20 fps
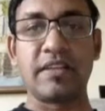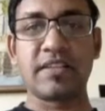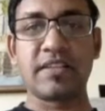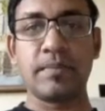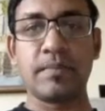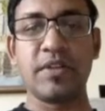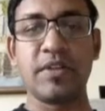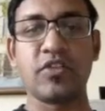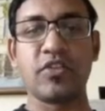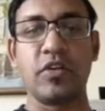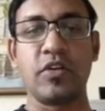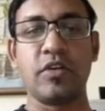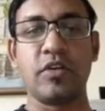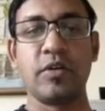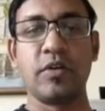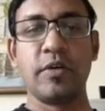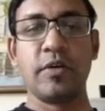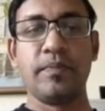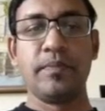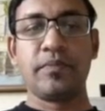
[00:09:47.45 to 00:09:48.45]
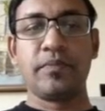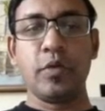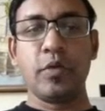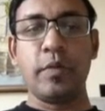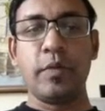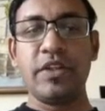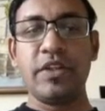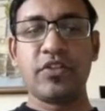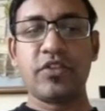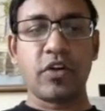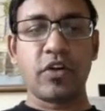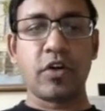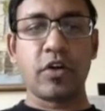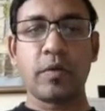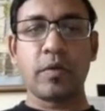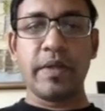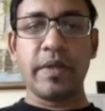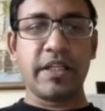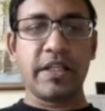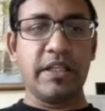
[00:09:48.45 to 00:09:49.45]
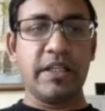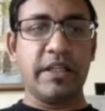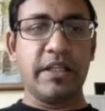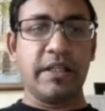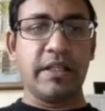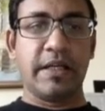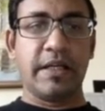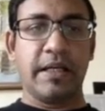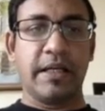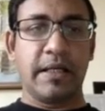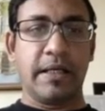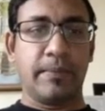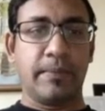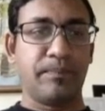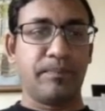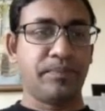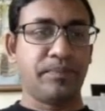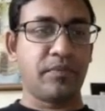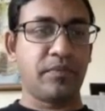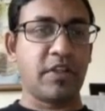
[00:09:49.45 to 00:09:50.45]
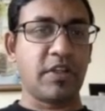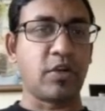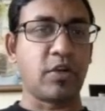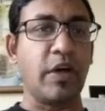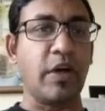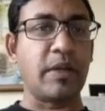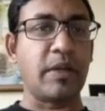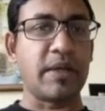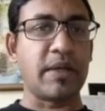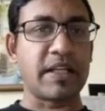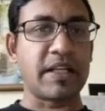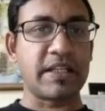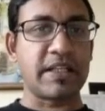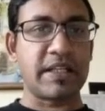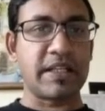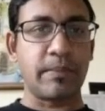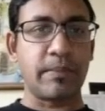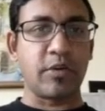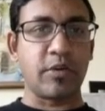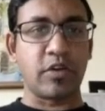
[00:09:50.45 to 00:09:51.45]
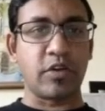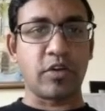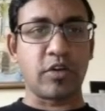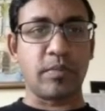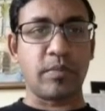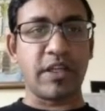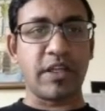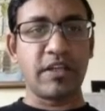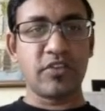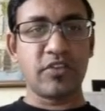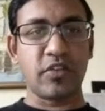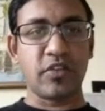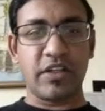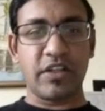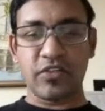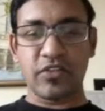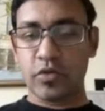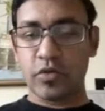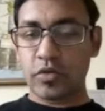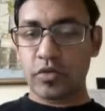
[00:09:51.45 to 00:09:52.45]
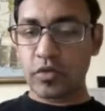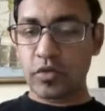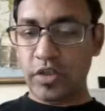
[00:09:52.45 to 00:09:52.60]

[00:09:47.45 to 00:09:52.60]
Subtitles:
episode we saw quickly coinmarketcap.com, right? So let's go to